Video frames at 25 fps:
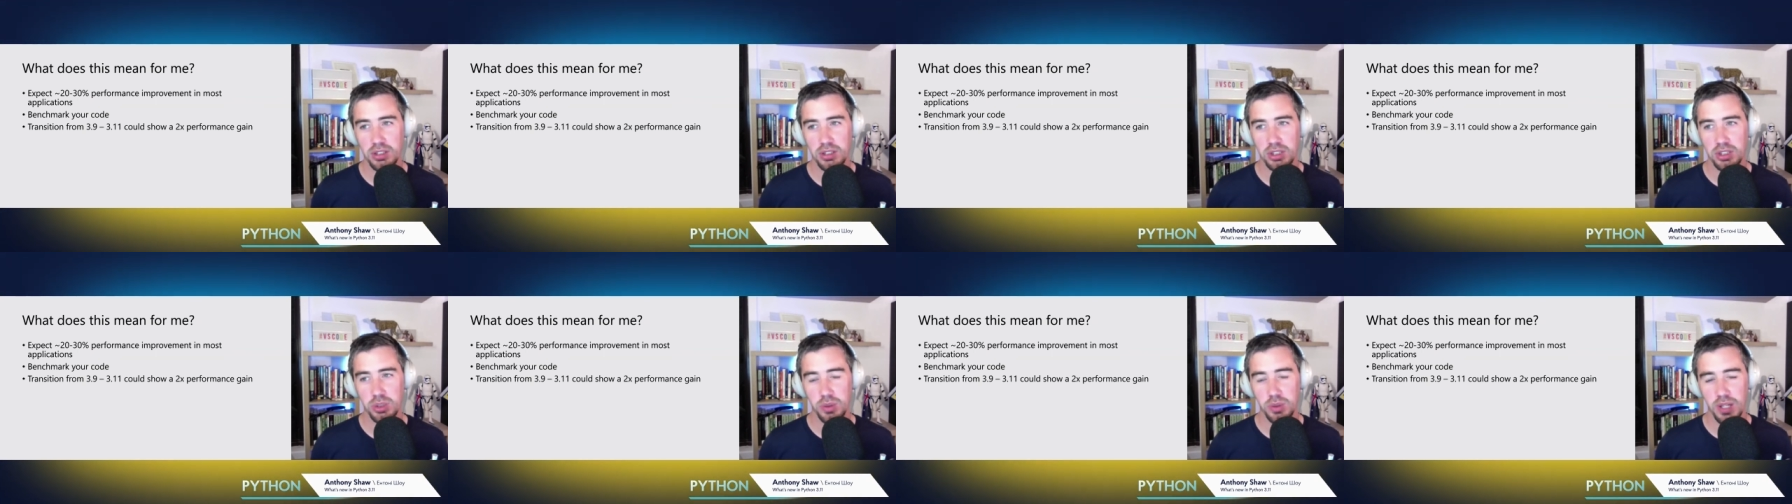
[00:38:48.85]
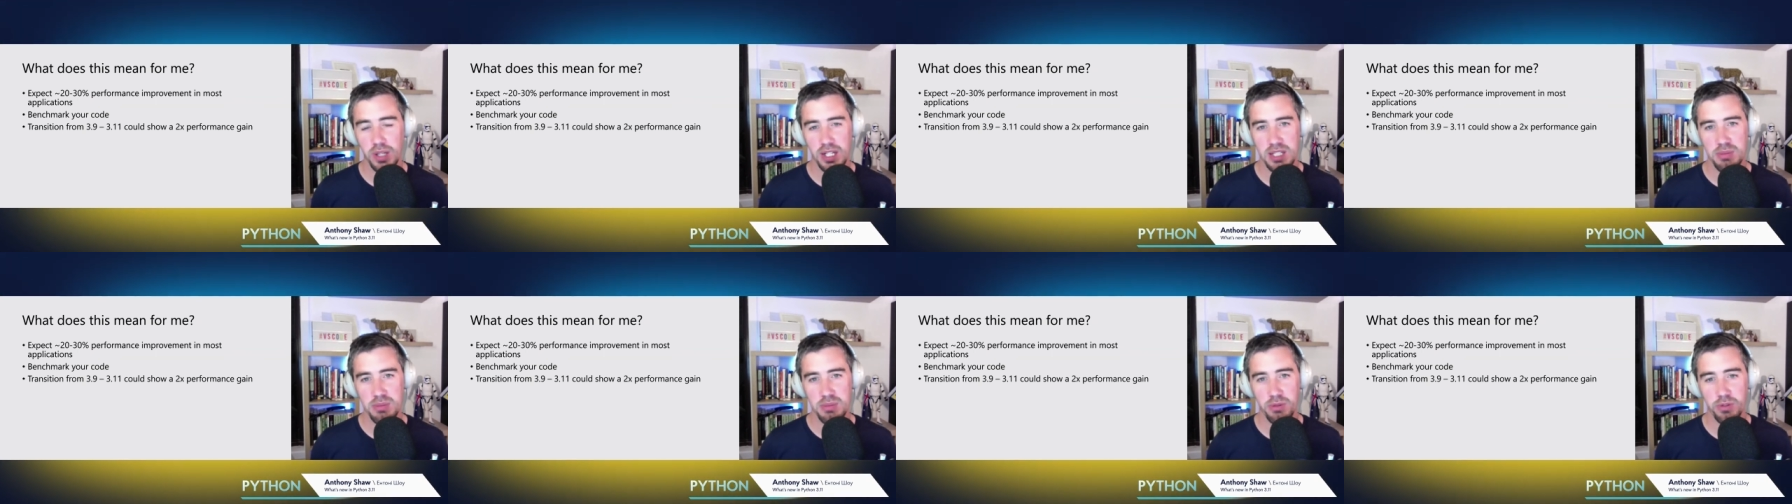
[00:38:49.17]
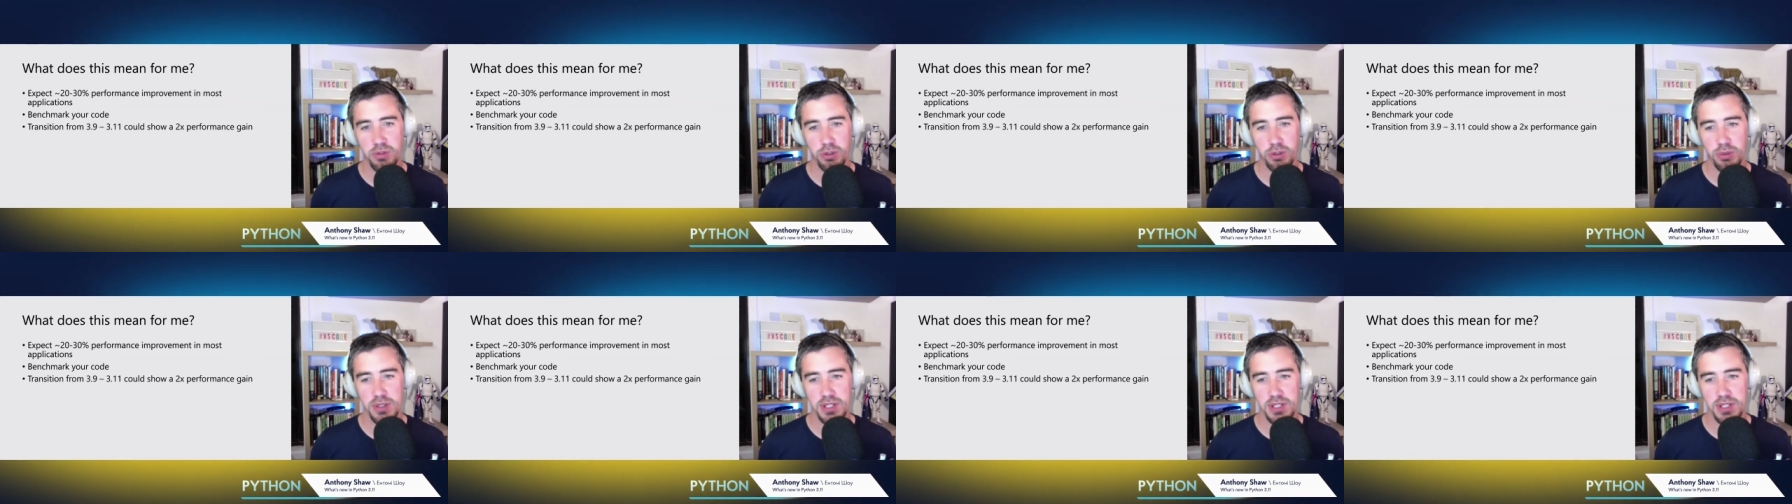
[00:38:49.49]
2x
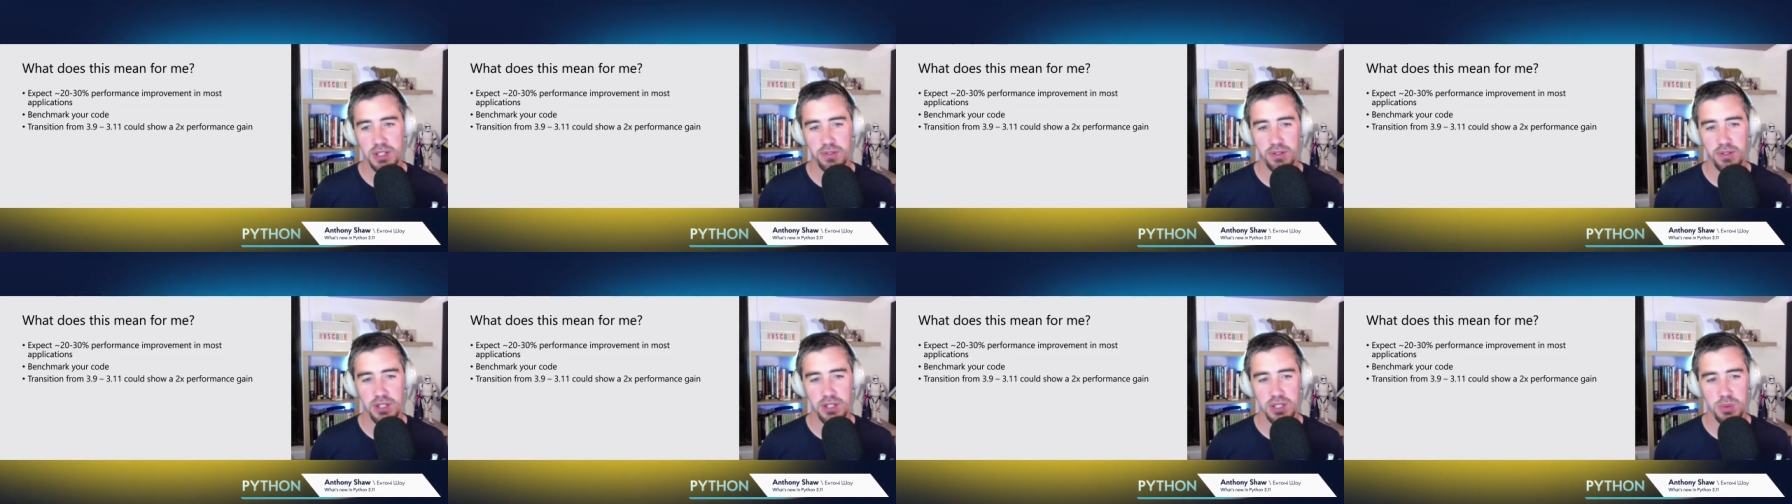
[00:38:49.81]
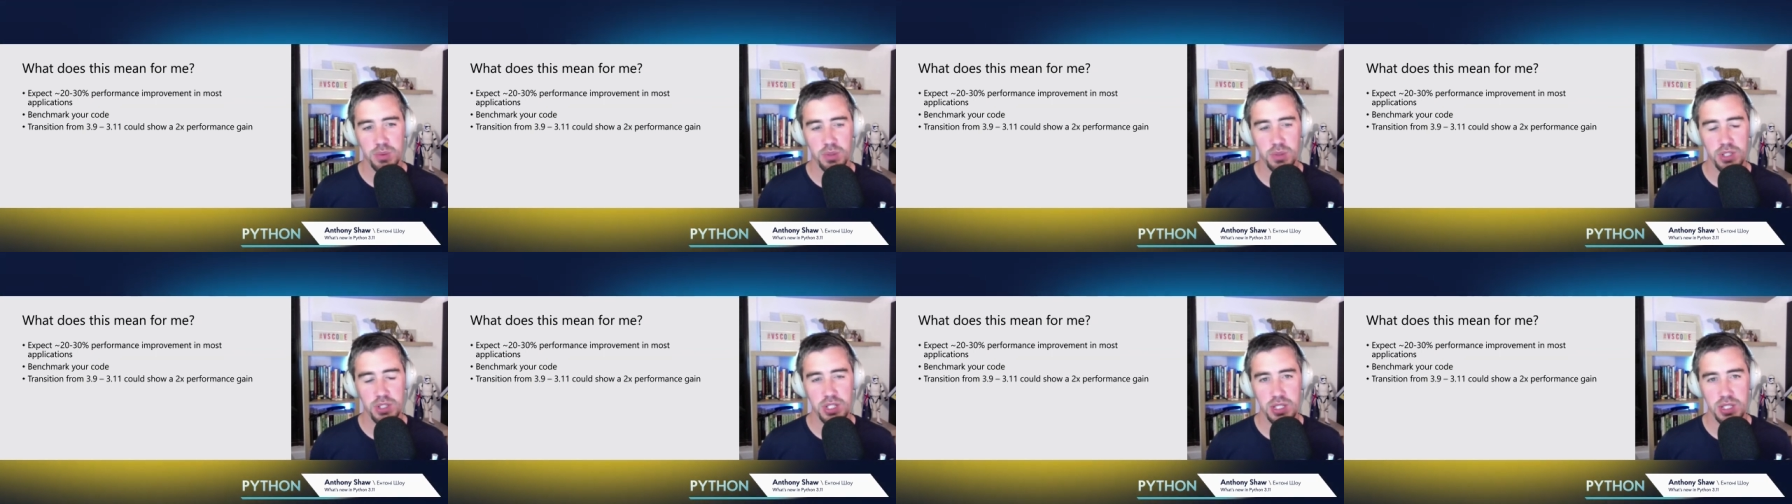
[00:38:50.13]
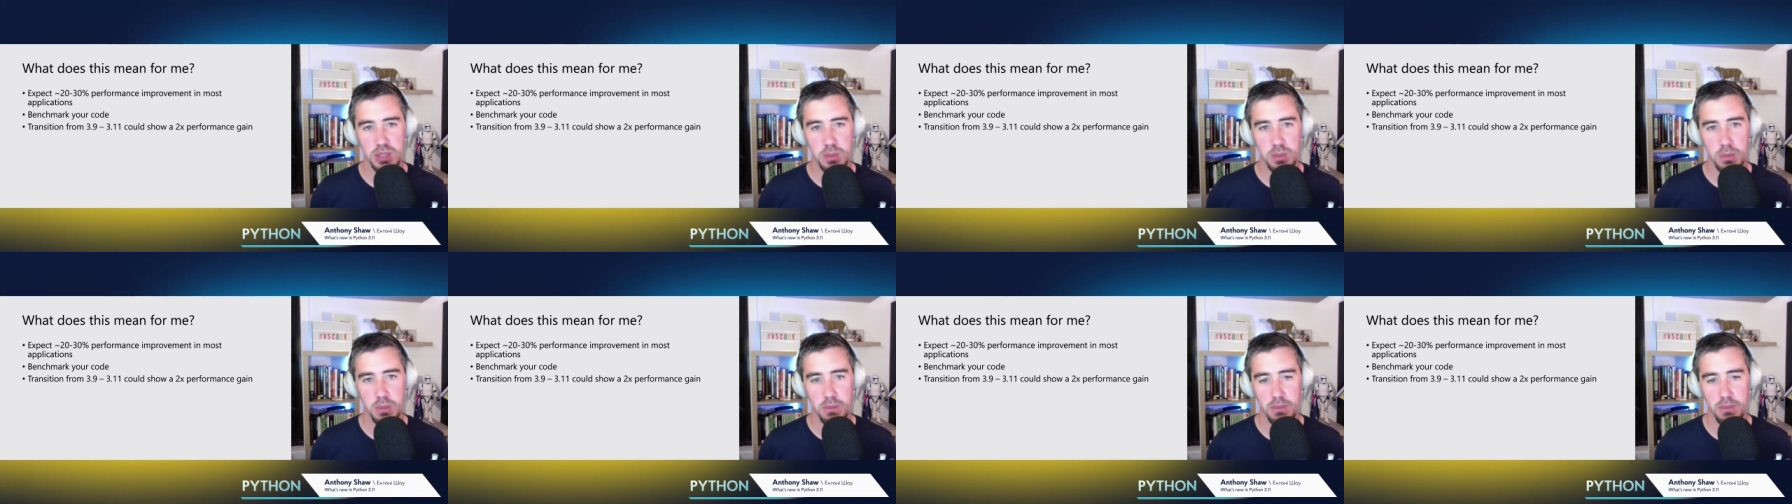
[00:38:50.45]
performance difference, which
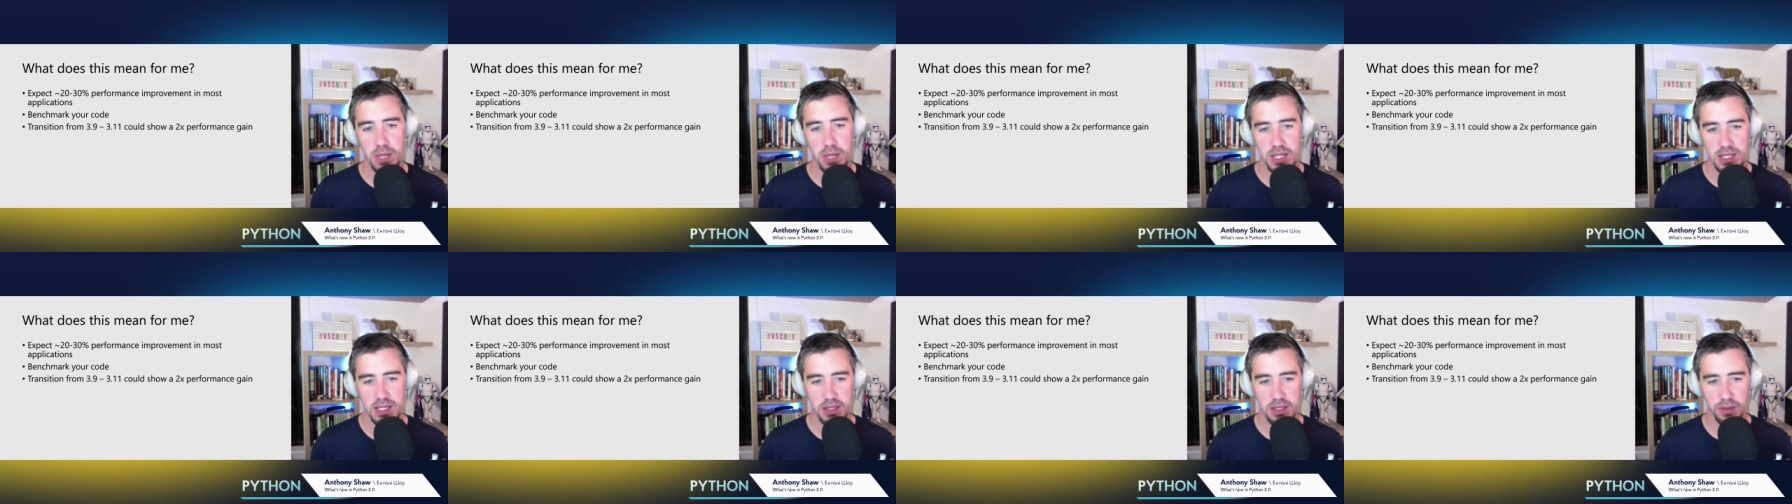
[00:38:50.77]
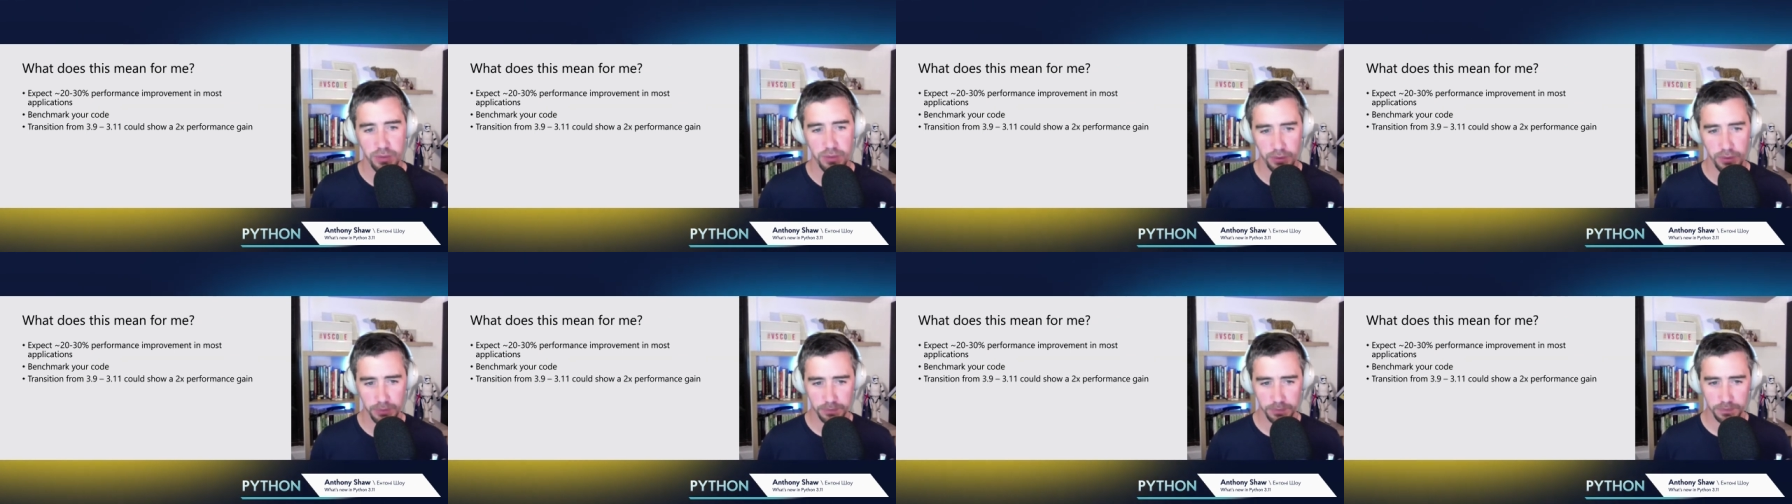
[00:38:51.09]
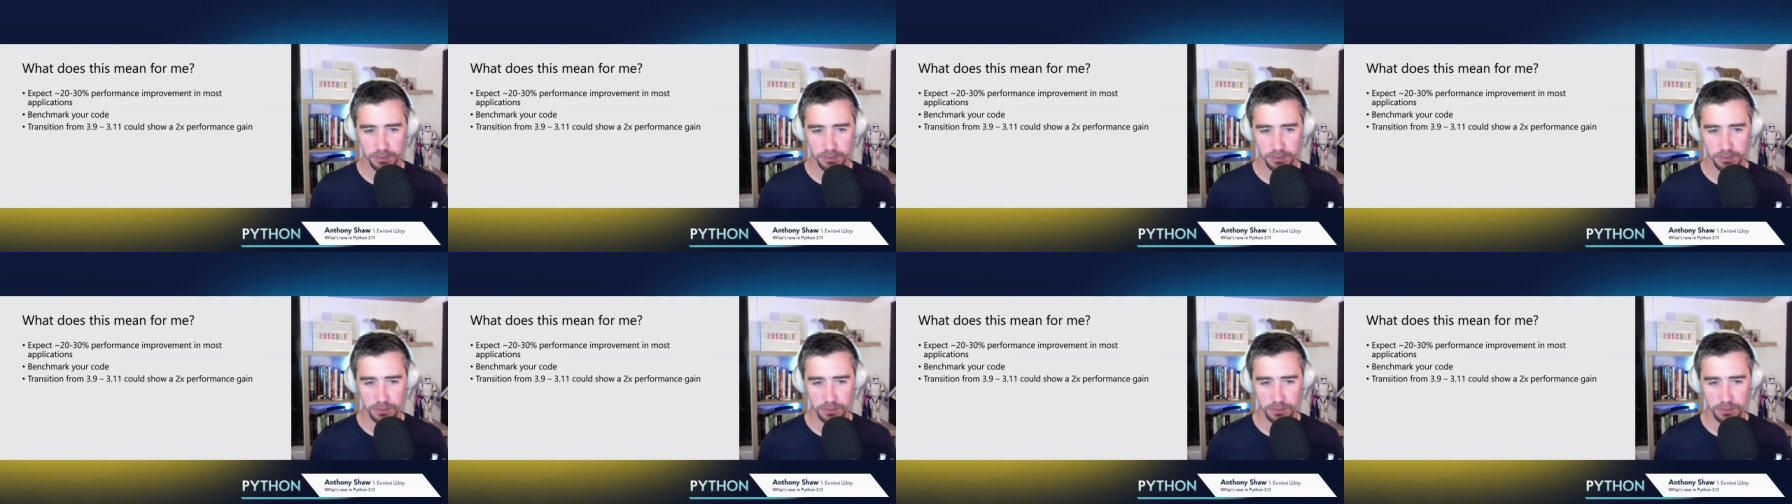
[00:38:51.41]
is massive.